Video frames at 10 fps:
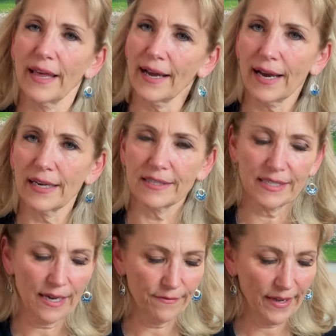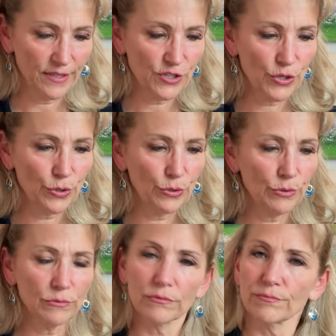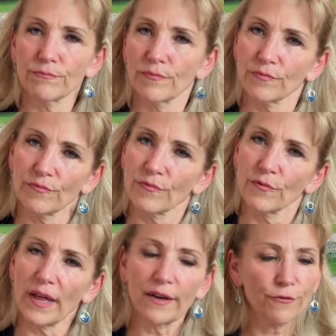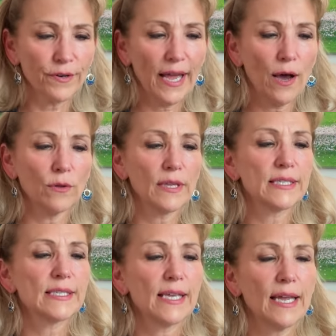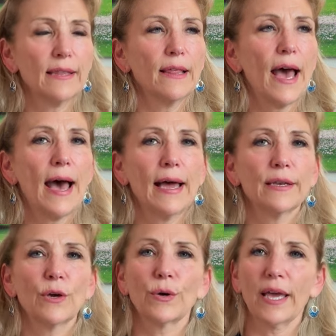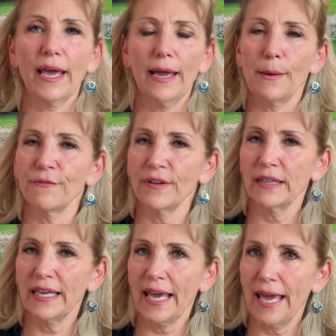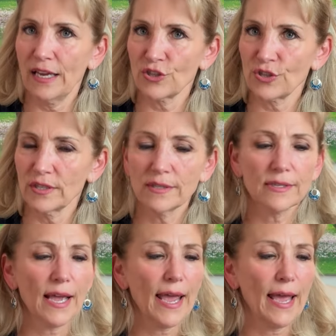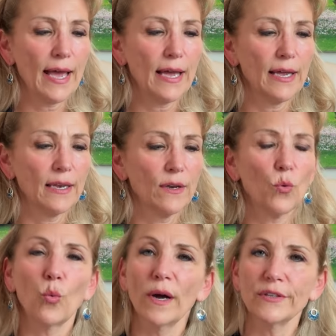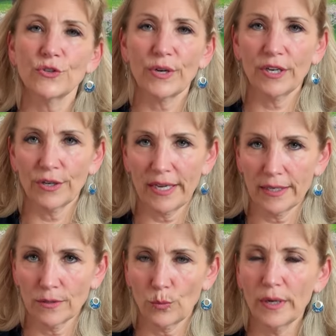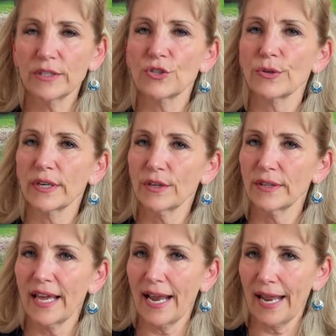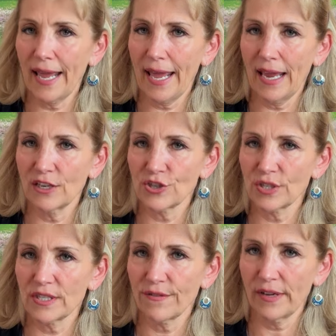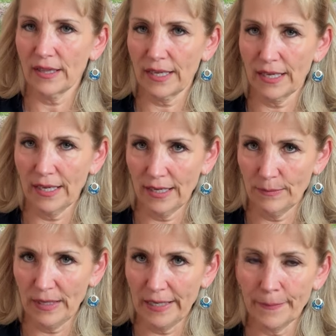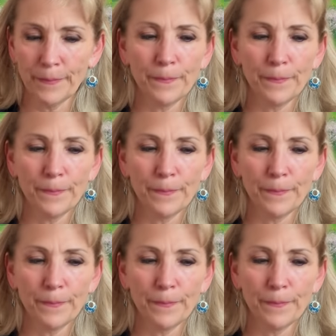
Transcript: That kind of stuff. And so, like for now, let's say that, okay, I'm feeling anxious, and what triggered it? What triggered that anxious feeling in me?